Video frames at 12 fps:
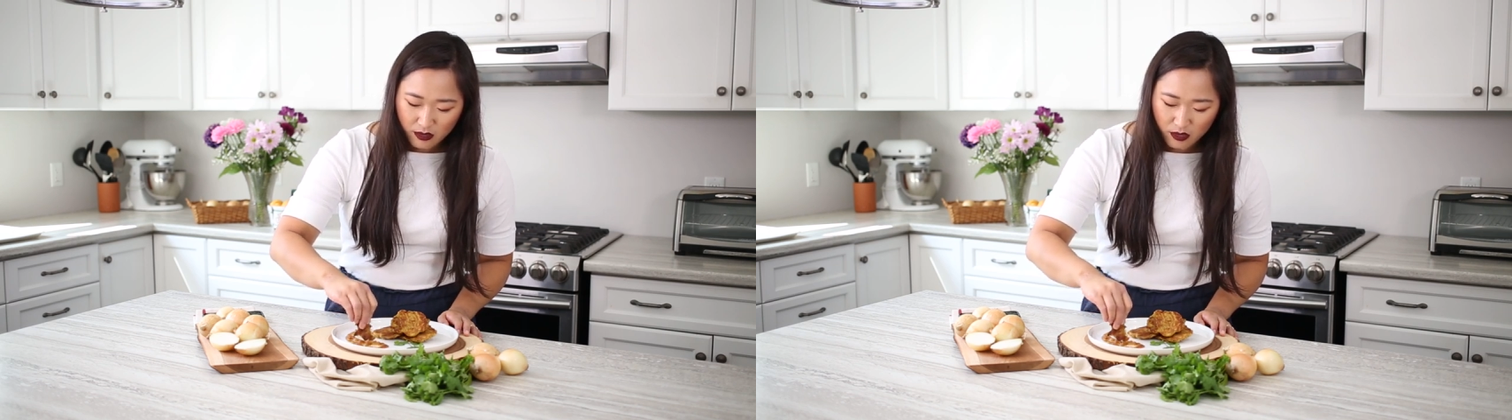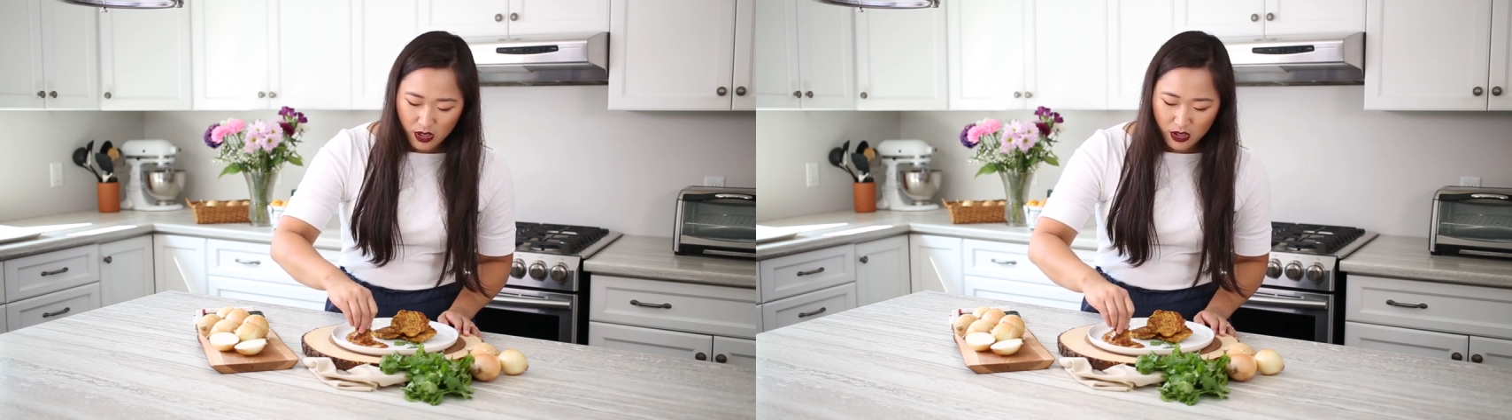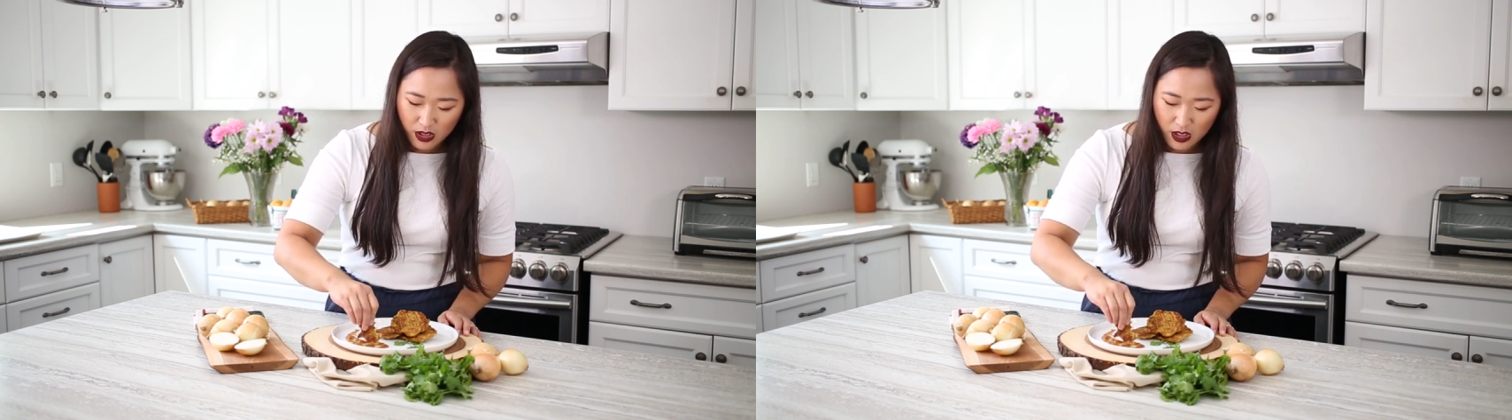
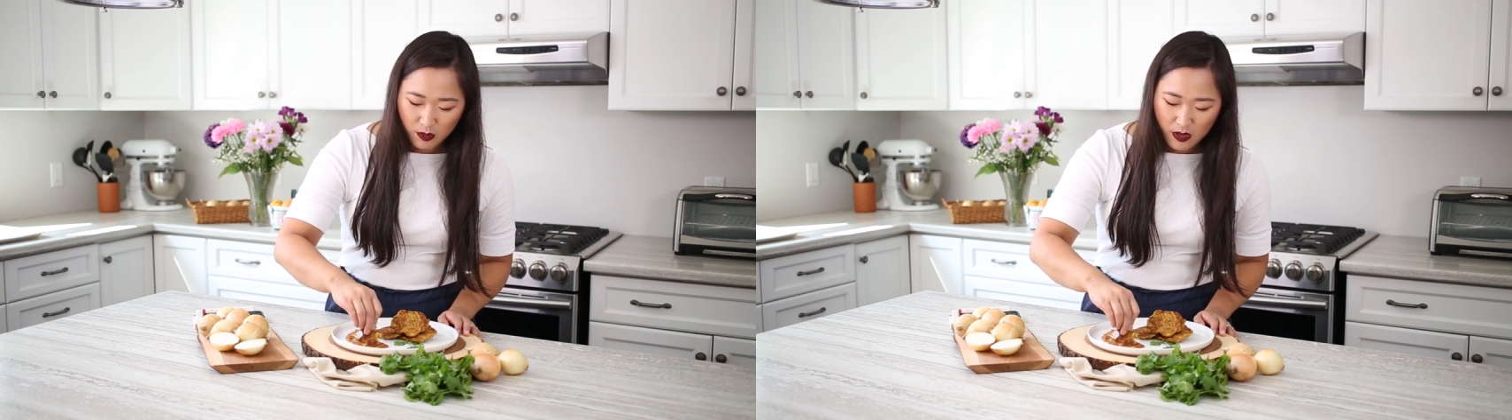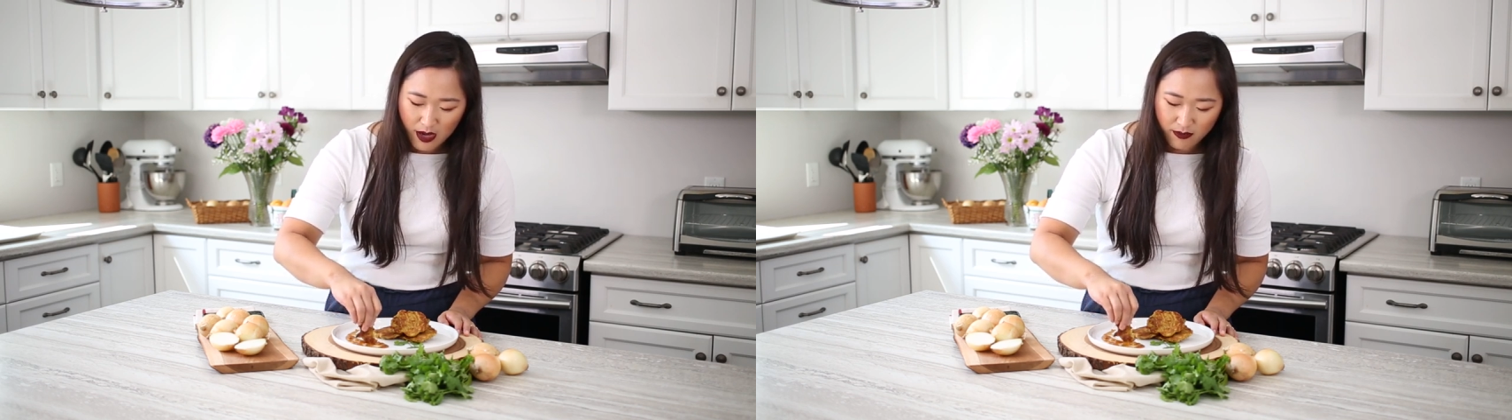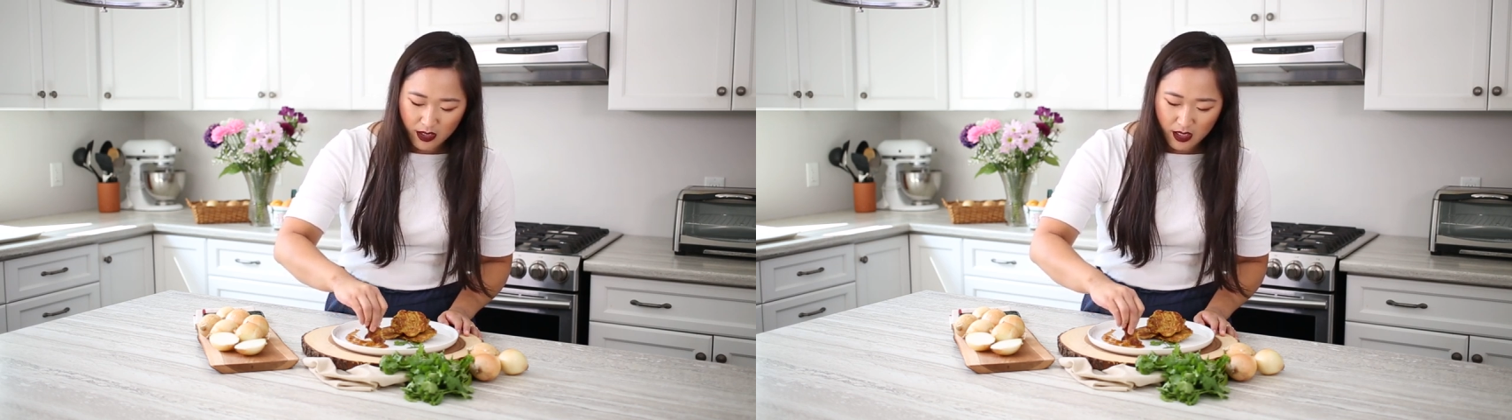Traditionally, you would
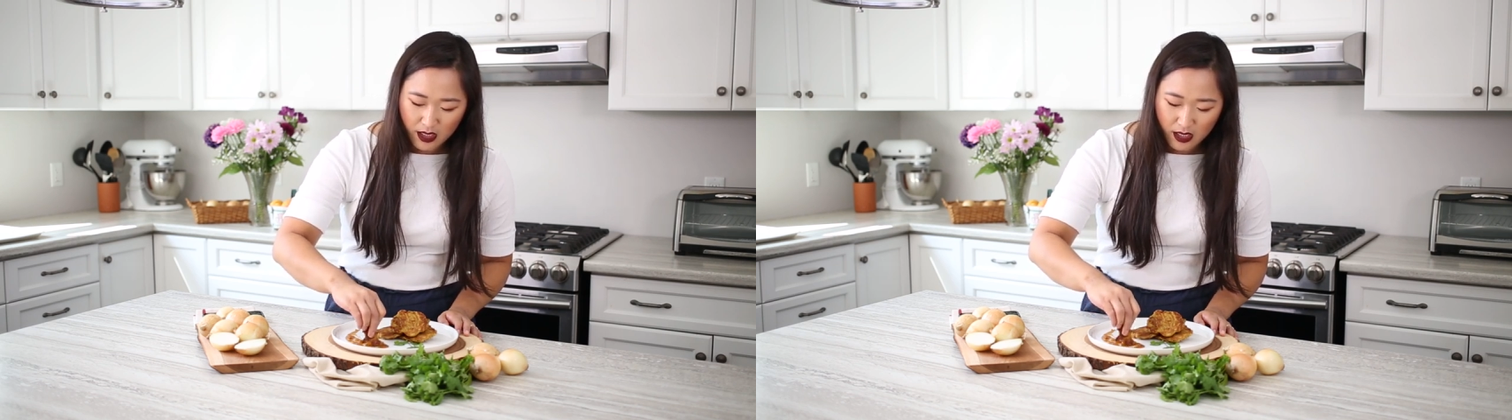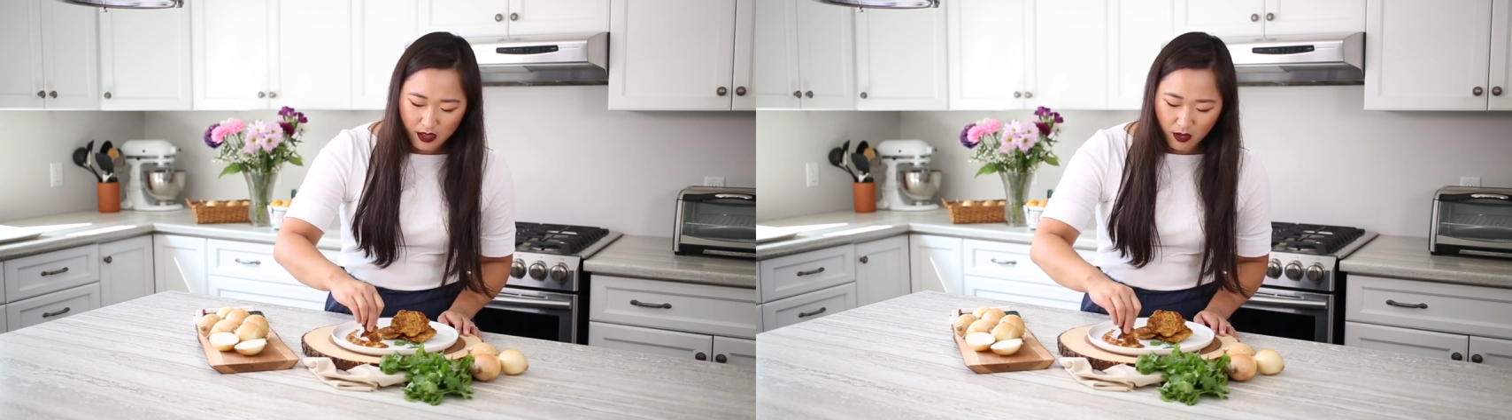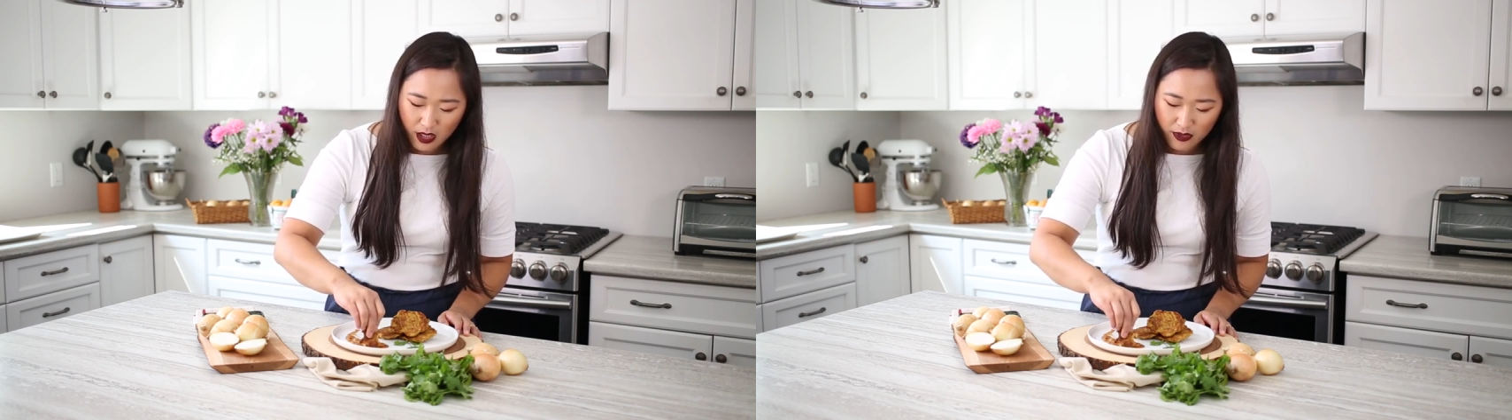have like a